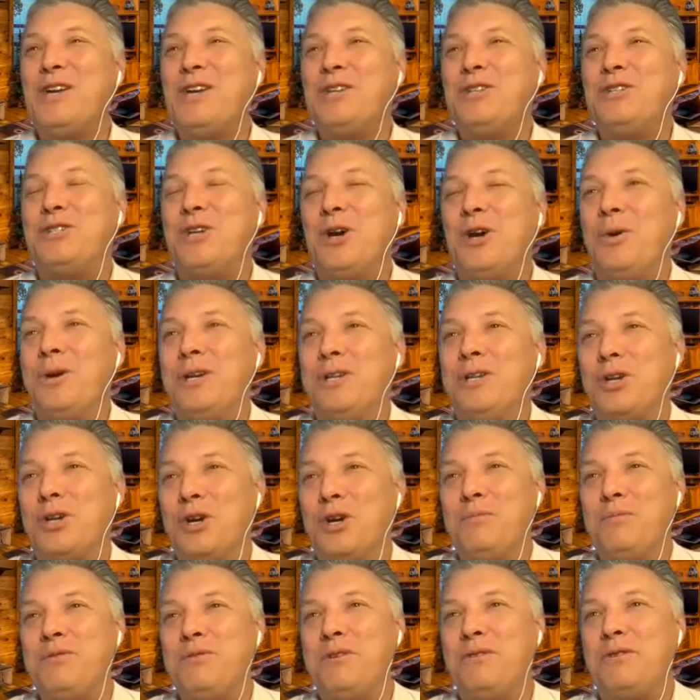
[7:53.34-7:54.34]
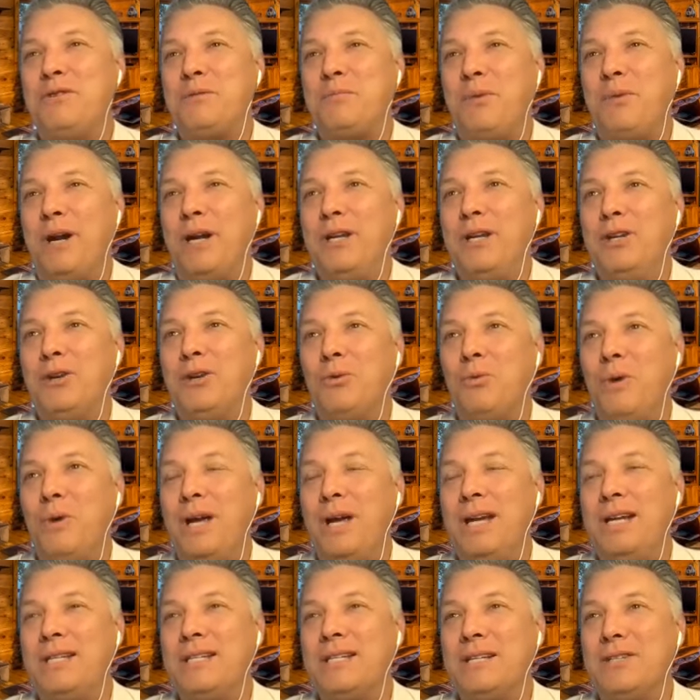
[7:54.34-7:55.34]
So in terms of spreading your
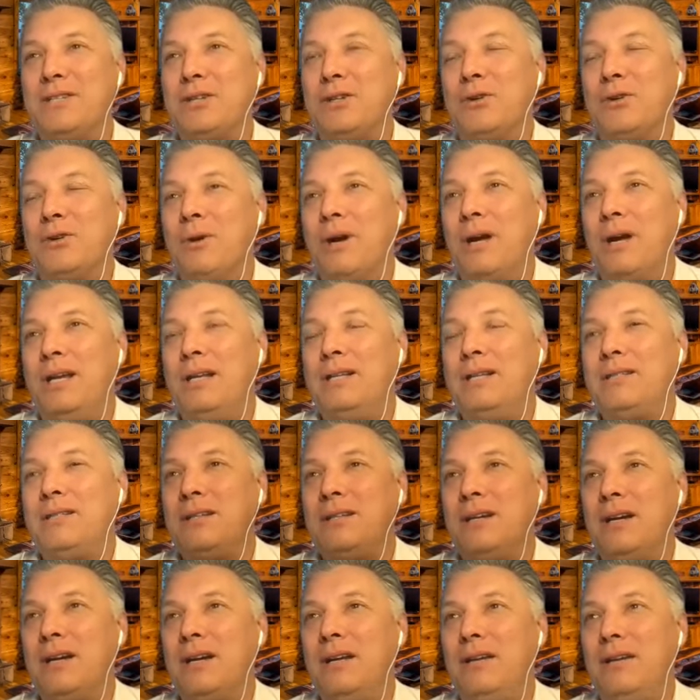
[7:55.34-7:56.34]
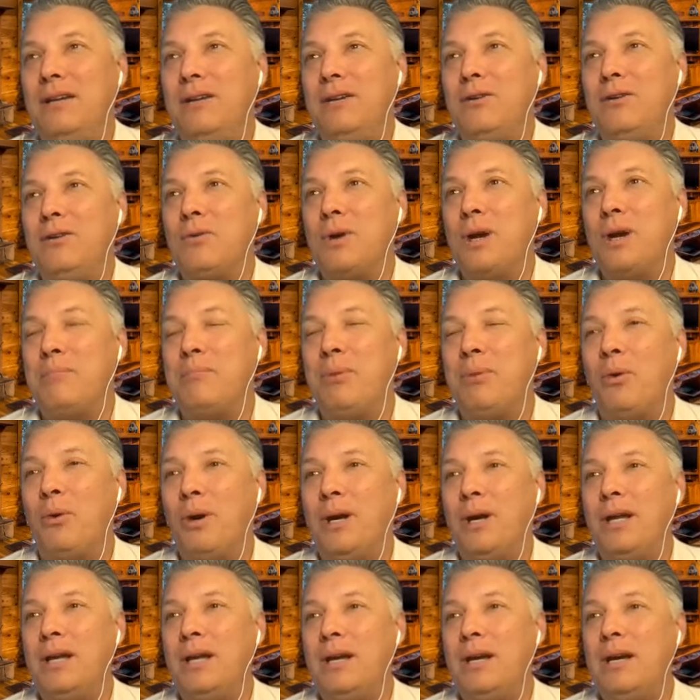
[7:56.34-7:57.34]
wings, it's a great
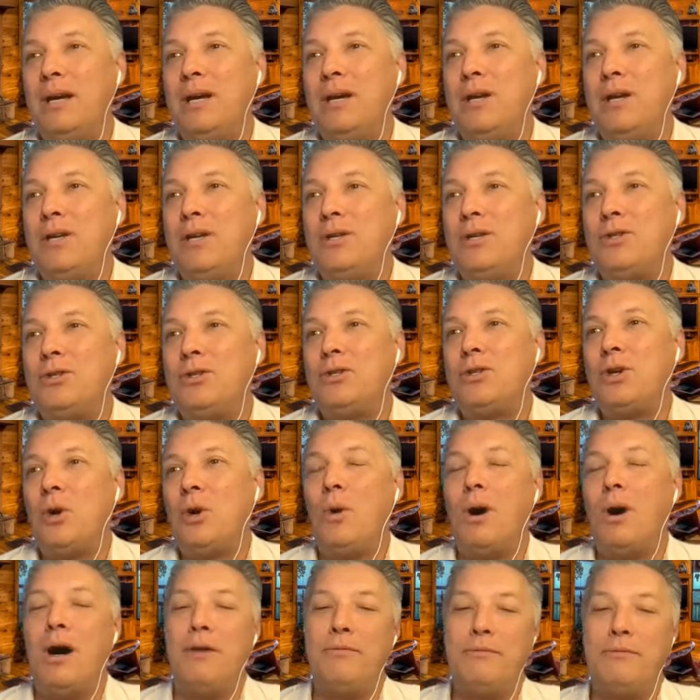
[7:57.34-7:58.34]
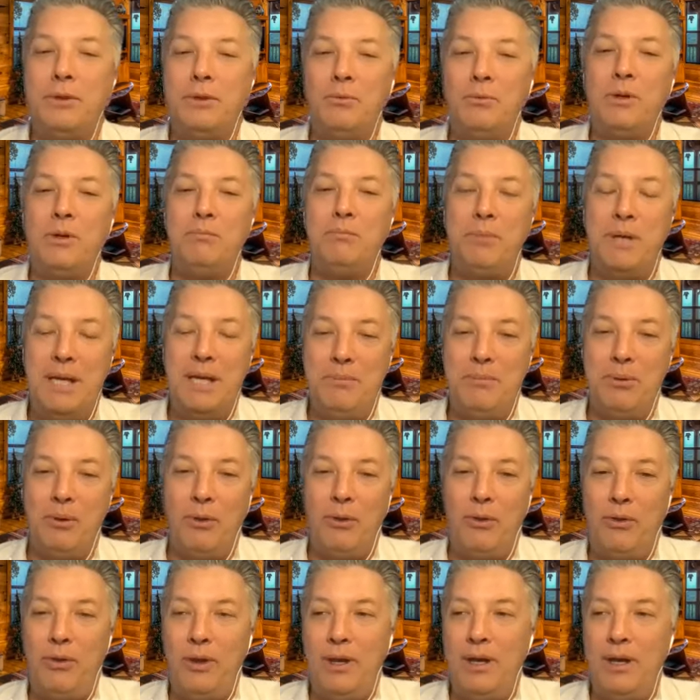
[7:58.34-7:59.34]
point. So often when people
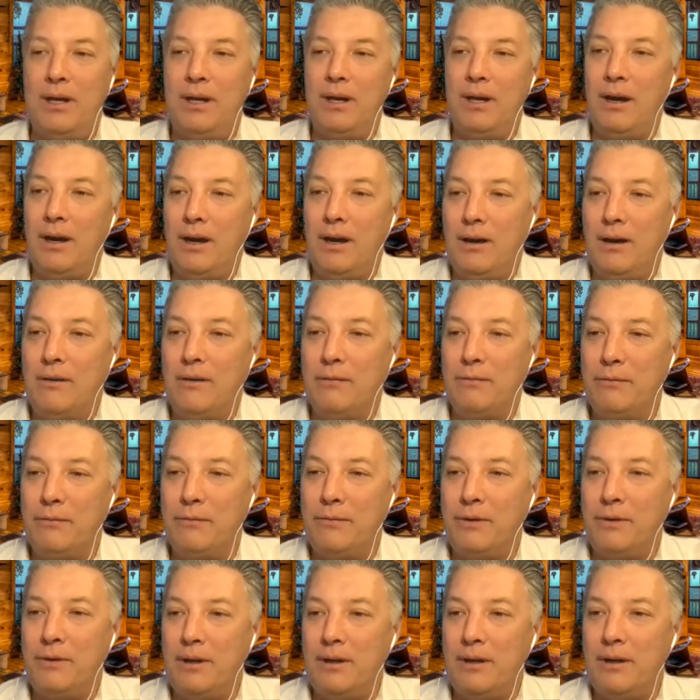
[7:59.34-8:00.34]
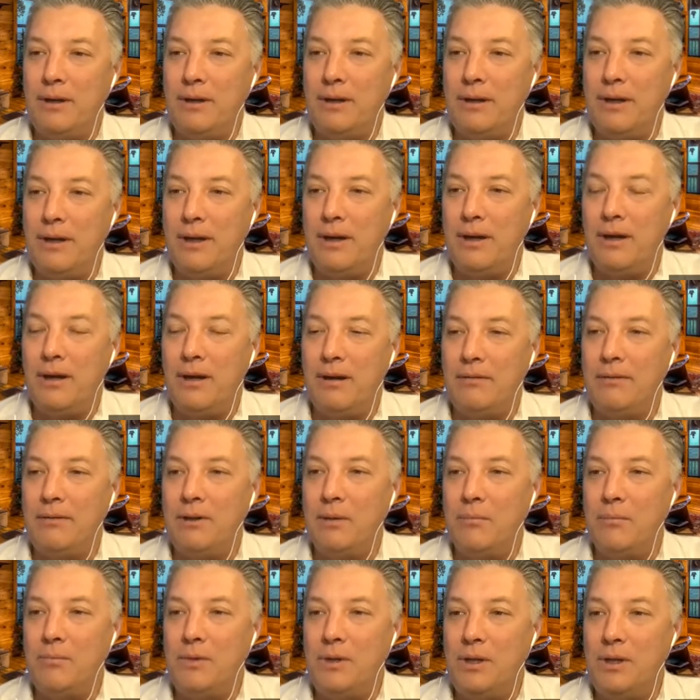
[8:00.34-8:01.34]
think of
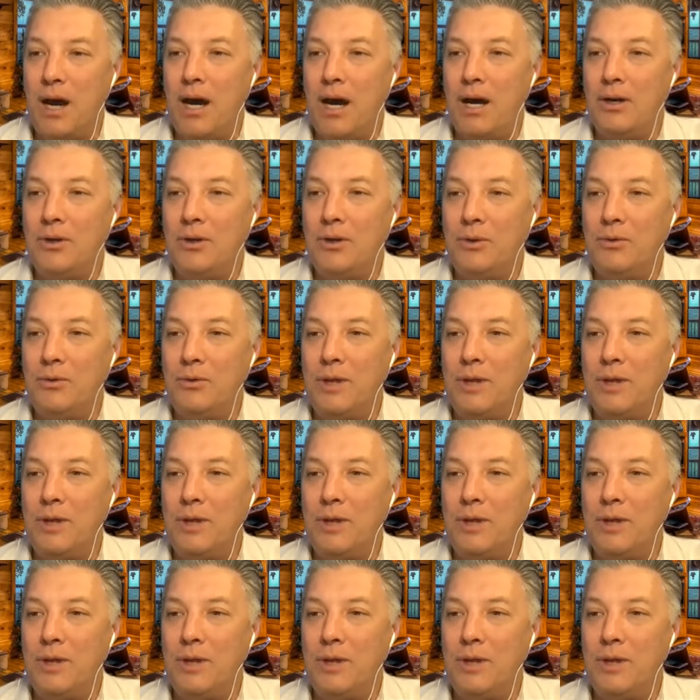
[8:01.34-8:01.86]
Yahoo,